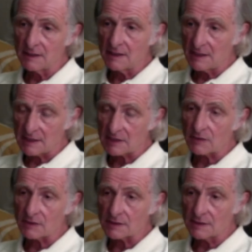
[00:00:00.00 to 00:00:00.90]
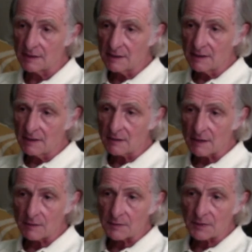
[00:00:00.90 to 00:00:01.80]
and of course,
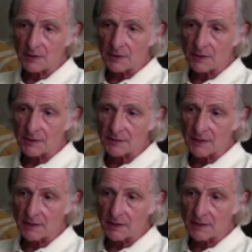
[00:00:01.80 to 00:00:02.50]
Robert Picard as well,